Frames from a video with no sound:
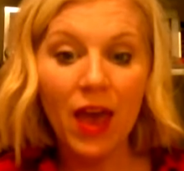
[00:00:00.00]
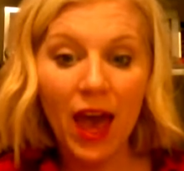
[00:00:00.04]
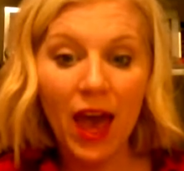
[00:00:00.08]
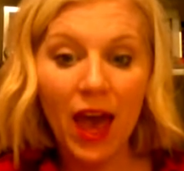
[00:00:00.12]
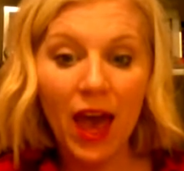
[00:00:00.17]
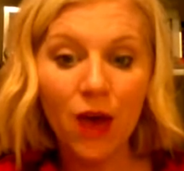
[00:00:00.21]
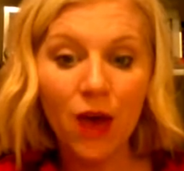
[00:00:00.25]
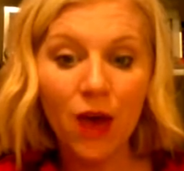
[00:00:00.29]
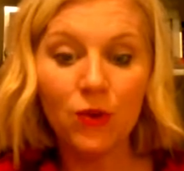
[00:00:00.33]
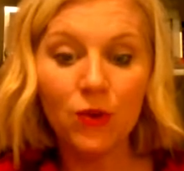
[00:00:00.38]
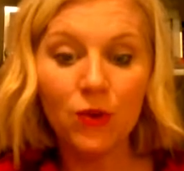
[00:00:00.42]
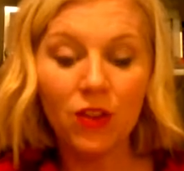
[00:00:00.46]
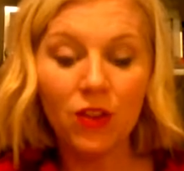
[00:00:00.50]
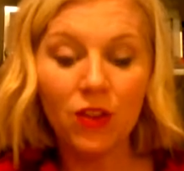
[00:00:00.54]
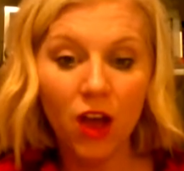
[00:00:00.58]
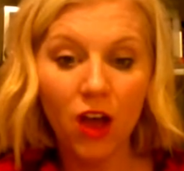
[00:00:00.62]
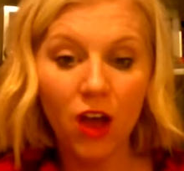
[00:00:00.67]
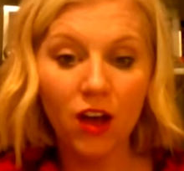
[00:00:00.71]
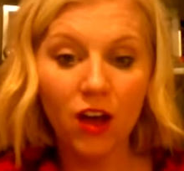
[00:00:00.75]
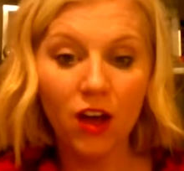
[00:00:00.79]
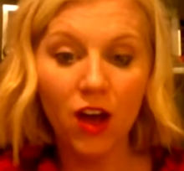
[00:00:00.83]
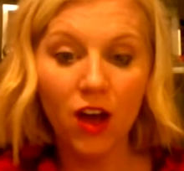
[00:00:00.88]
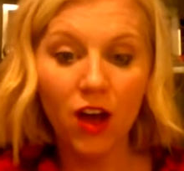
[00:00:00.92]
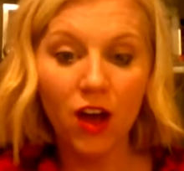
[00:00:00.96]
how to
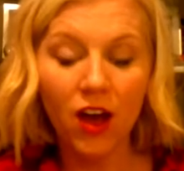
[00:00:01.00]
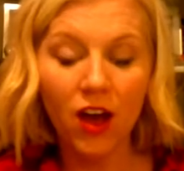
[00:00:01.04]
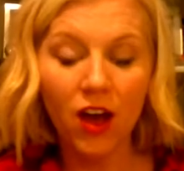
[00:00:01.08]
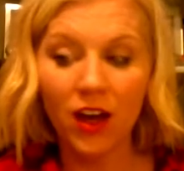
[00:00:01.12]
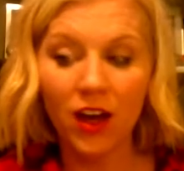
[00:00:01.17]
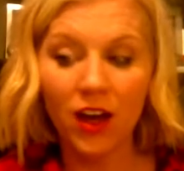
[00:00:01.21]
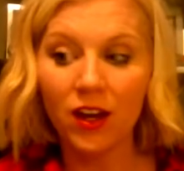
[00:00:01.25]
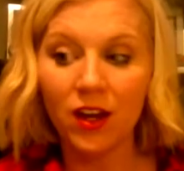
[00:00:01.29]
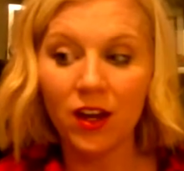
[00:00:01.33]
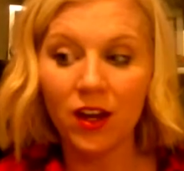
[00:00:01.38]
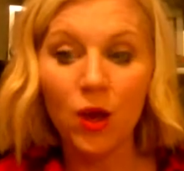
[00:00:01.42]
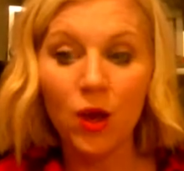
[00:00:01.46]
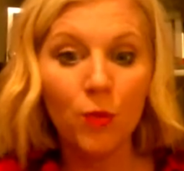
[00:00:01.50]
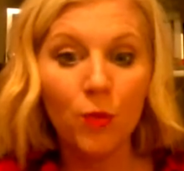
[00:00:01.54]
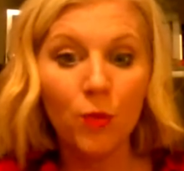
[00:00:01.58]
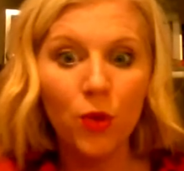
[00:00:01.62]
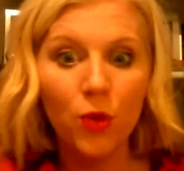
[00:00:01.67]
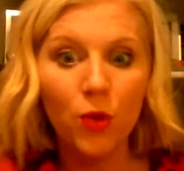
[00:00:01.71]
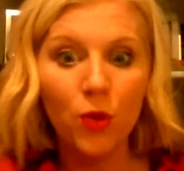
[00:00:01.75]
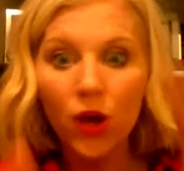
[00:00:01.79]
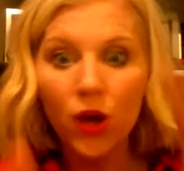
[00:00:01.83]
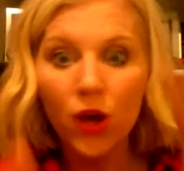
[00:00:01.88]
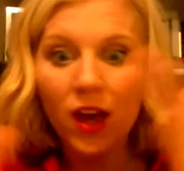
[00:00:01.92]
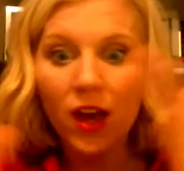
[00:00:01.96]
log on.
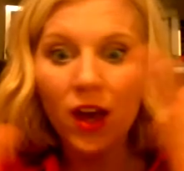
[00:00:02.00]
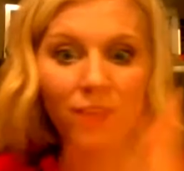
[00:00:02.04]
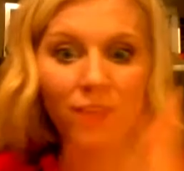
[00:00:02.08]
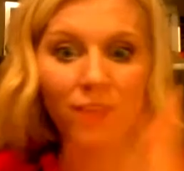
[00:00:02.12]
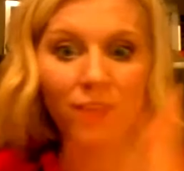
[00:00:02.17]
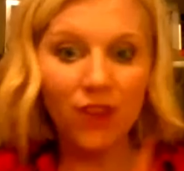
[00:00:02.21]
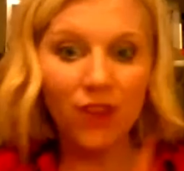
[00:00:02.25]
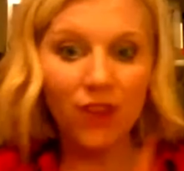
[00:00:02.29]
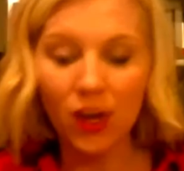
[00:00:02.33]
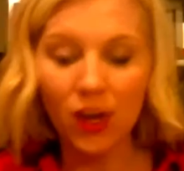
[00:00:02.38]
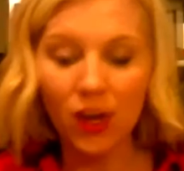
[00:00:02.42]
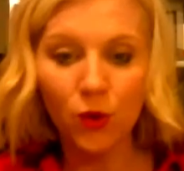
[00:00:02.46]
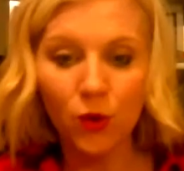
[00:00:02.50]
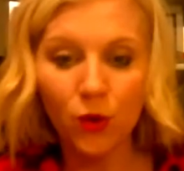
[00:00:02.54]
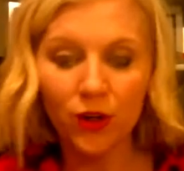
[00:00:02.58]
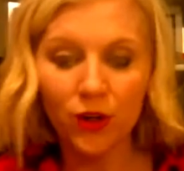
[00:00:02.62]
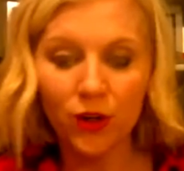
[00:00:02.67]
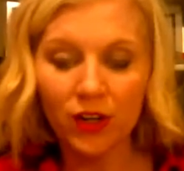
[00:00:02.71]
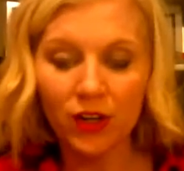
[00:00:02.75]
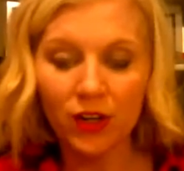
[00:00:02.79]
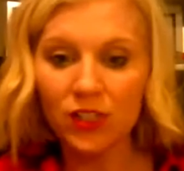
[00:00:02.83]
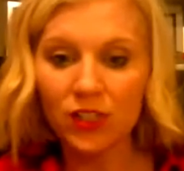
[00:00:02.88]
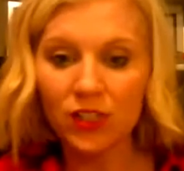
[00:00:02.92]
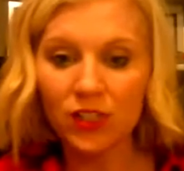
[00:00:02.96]
Put a fake
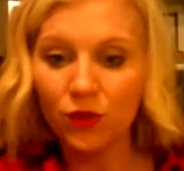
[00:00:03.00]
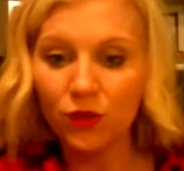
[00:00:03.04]
order in.